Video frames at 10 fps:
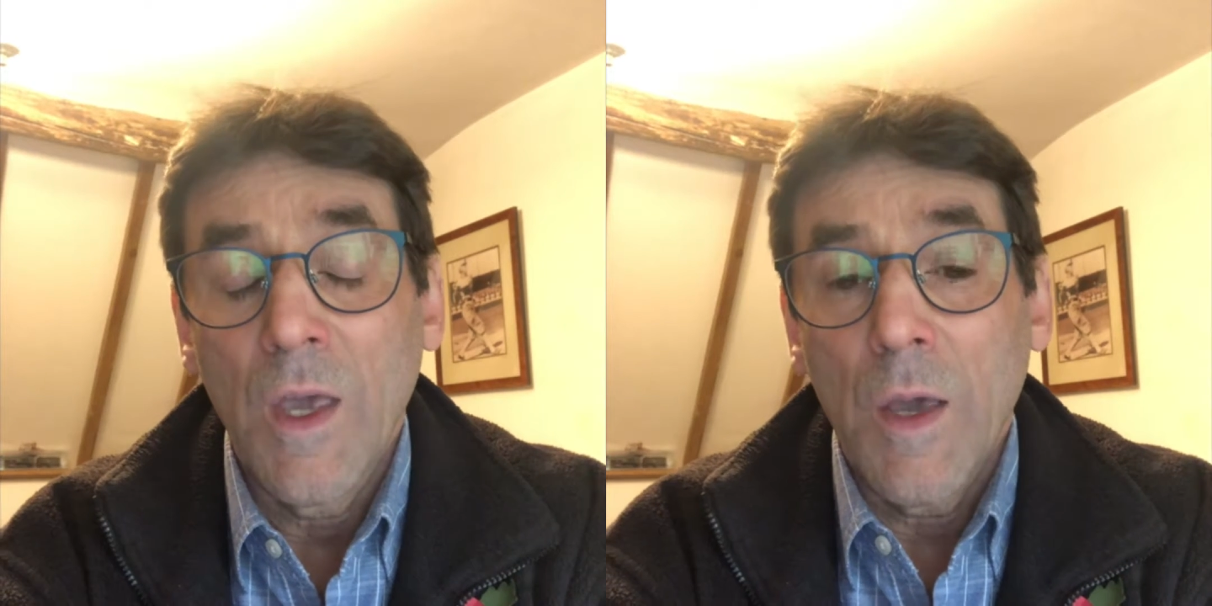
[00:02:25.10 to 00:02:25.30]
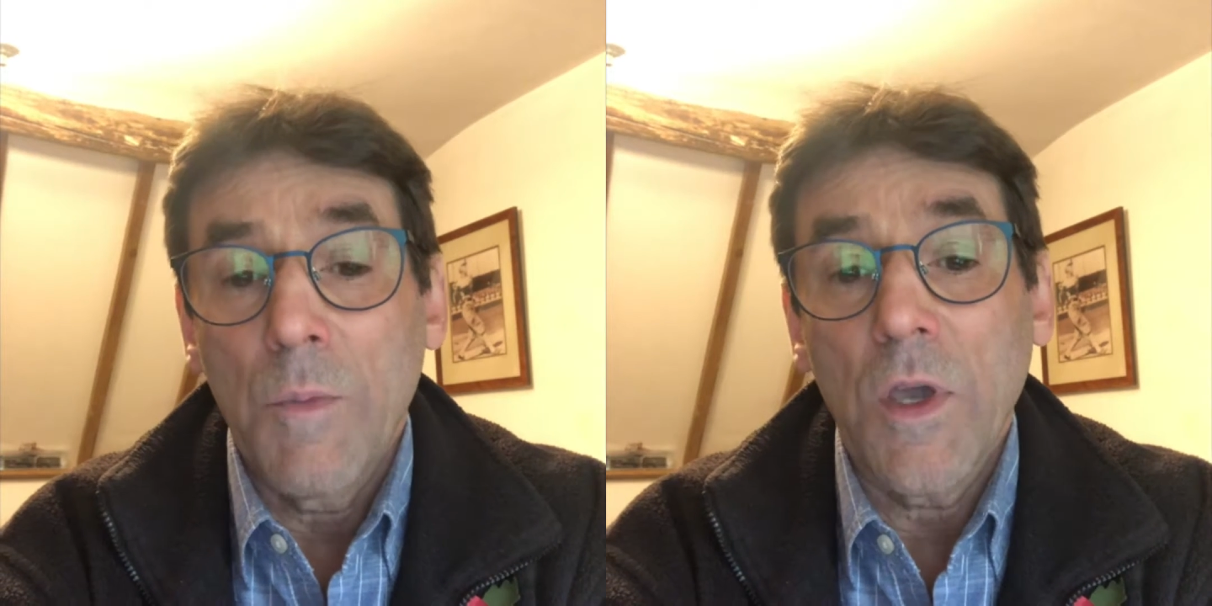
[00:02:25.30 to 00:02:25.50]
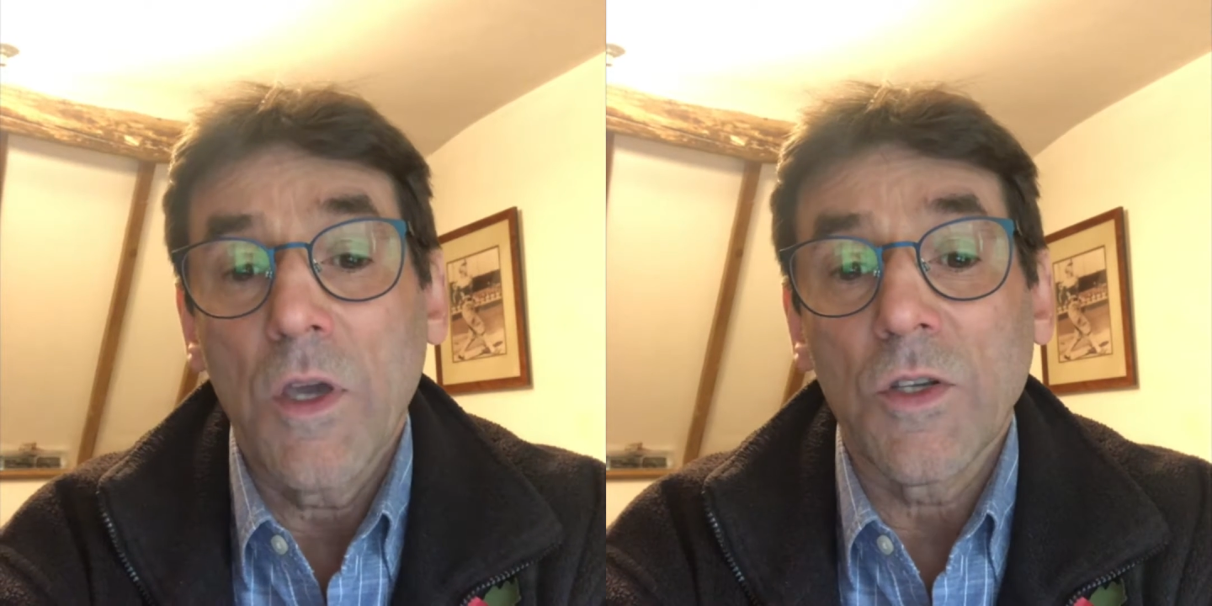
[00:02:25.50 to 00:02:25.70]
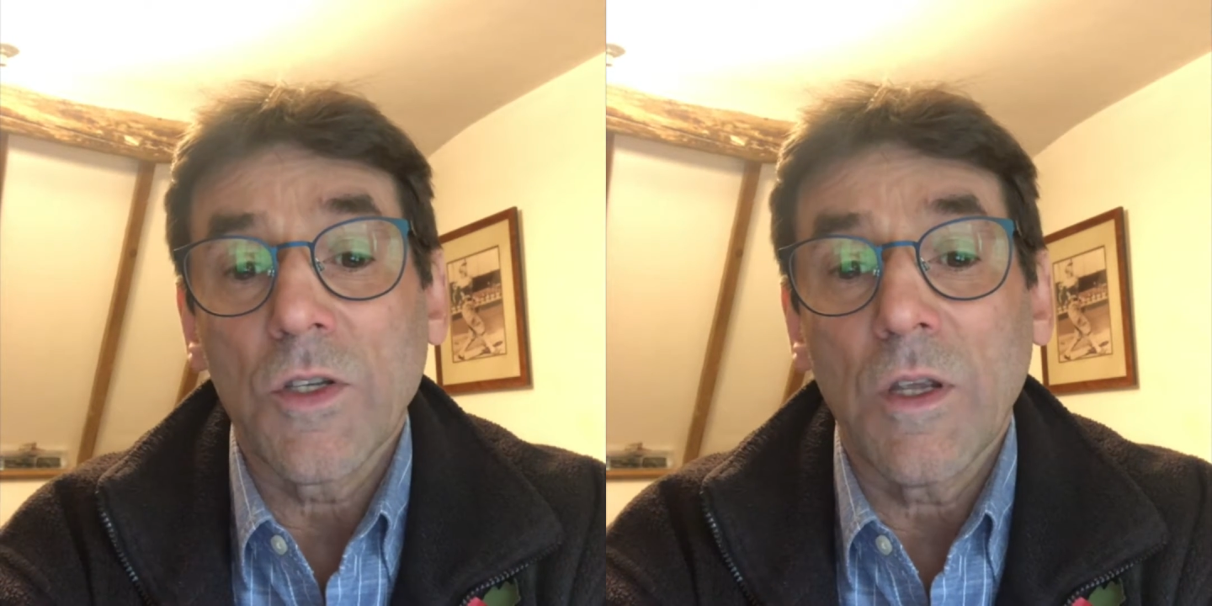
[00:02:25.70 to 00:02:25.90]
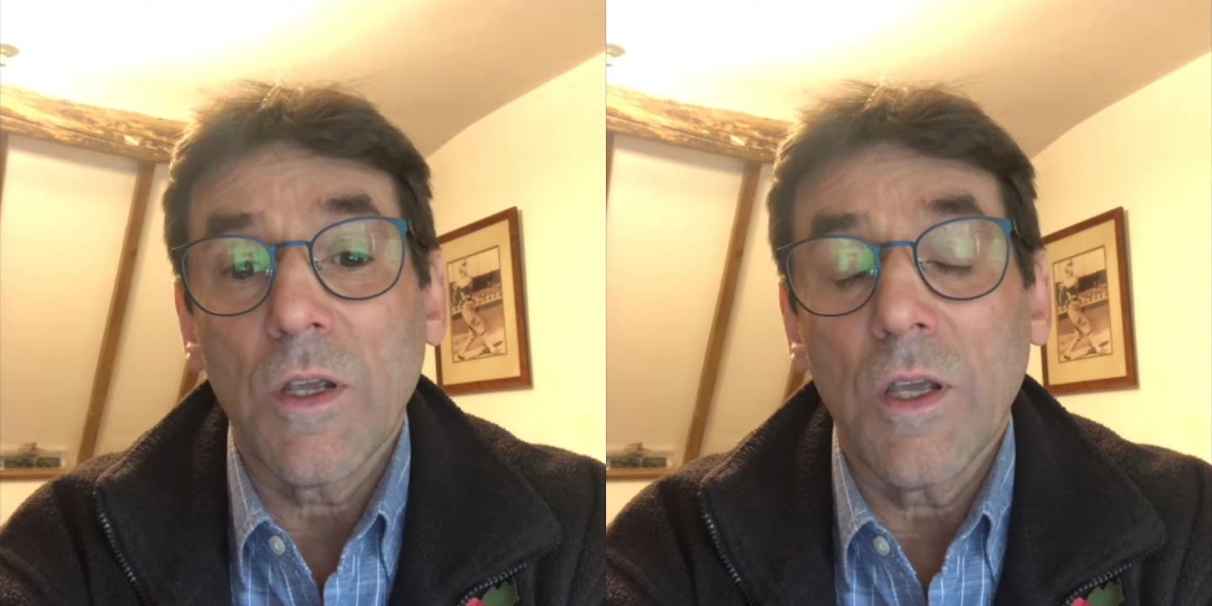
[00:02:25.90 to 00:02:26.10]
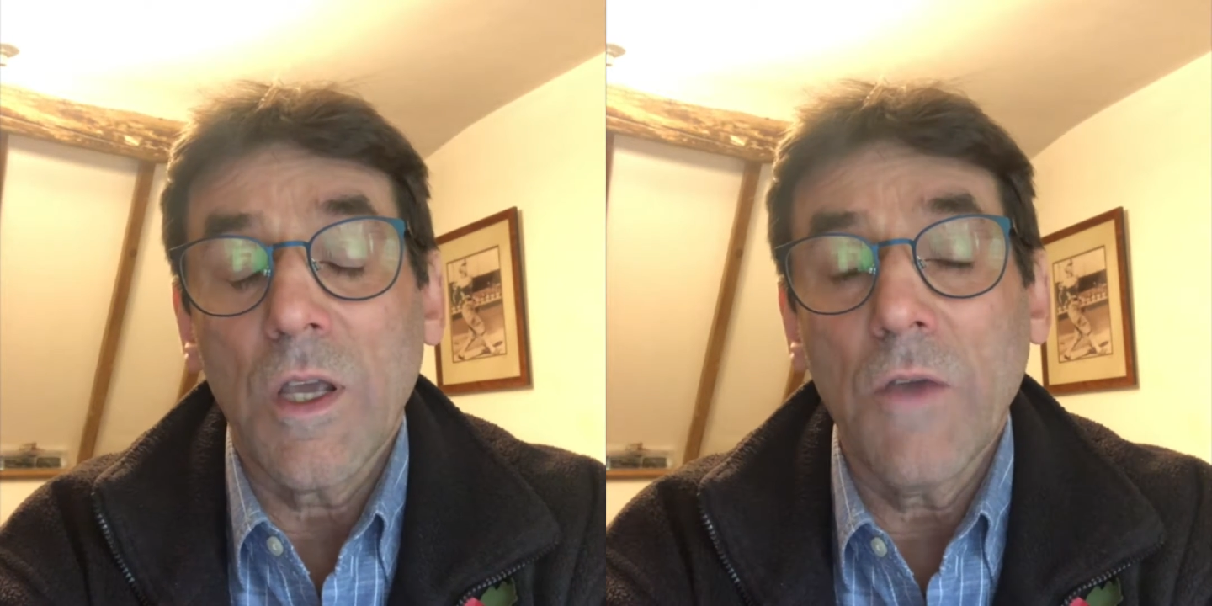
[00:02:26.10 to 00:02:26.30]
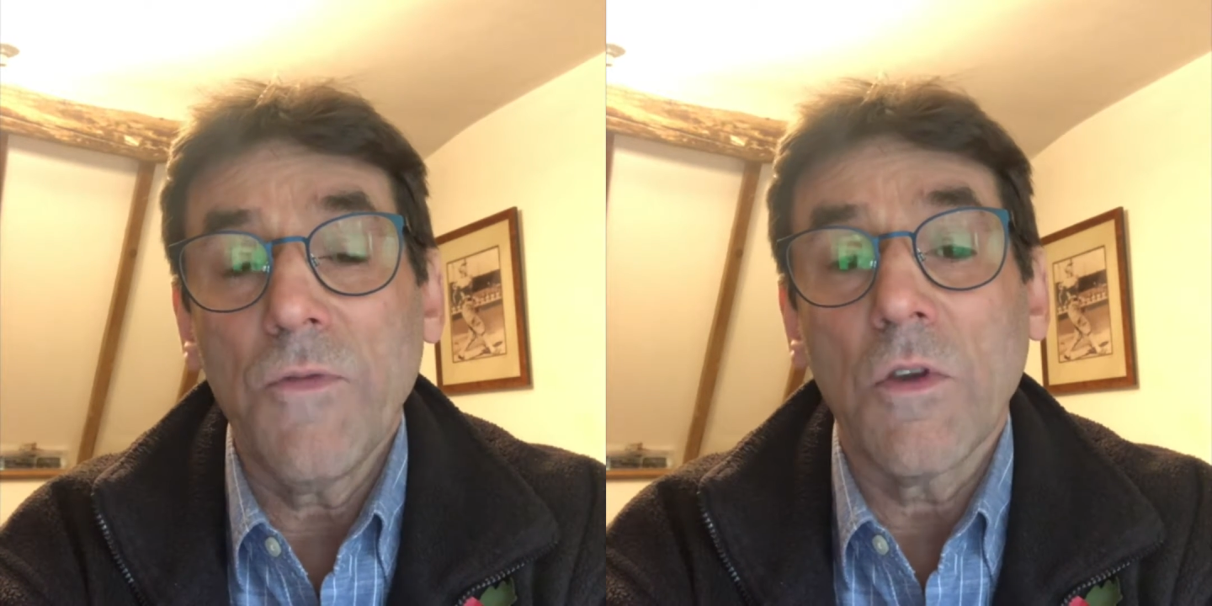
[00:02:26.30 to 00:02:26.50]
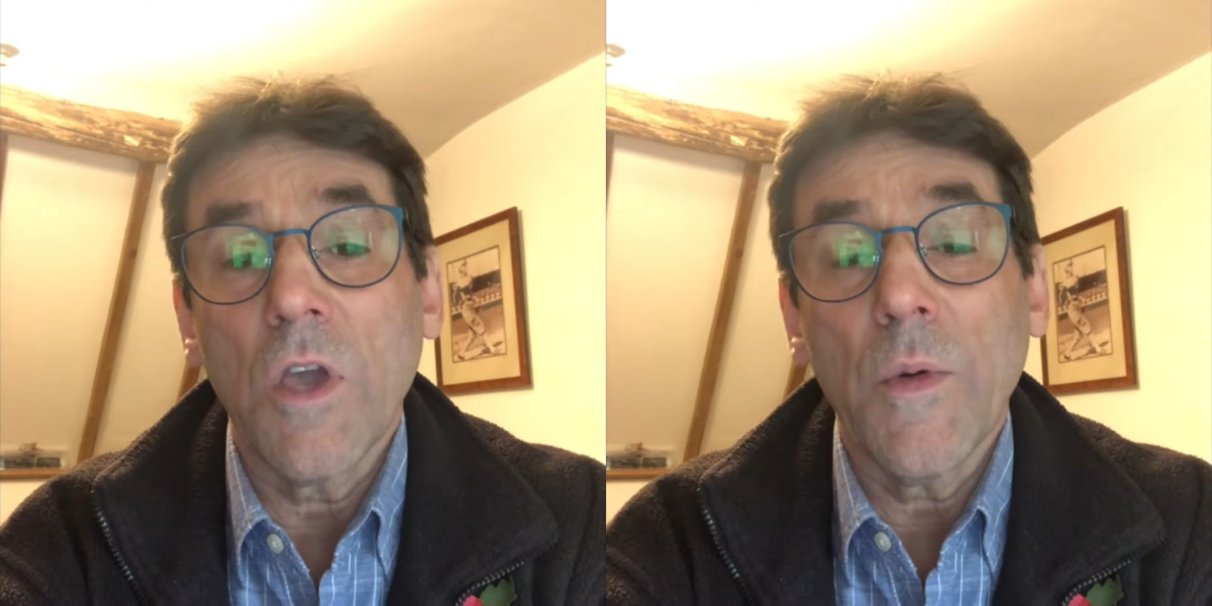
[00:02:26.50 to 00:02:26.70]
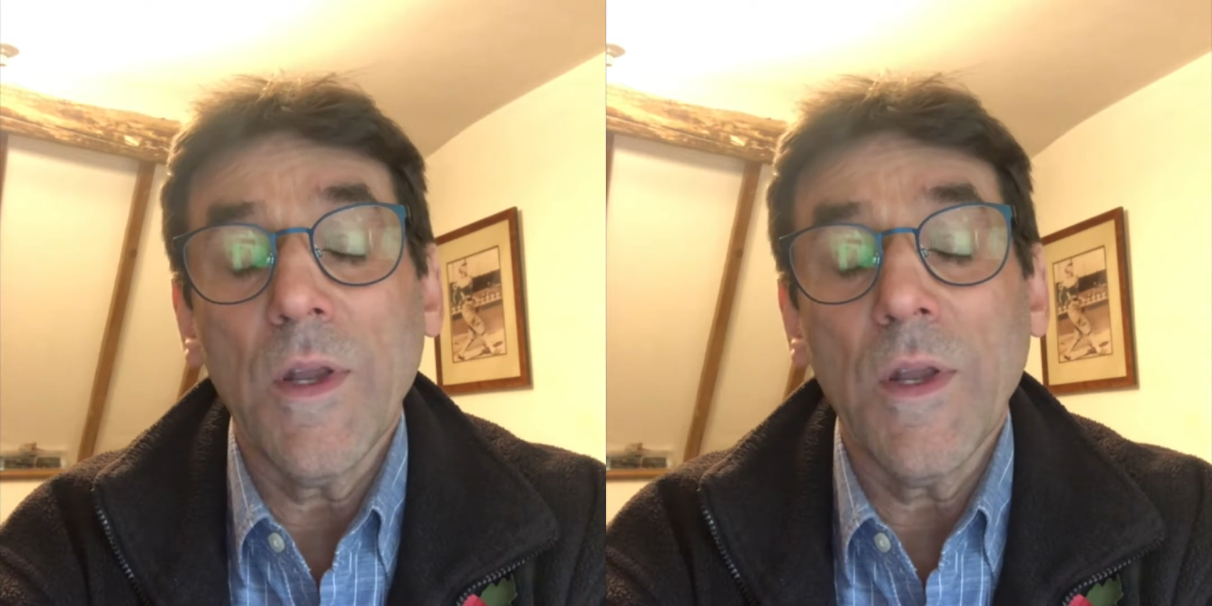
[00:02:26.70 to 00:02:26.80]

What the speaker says: Because if you go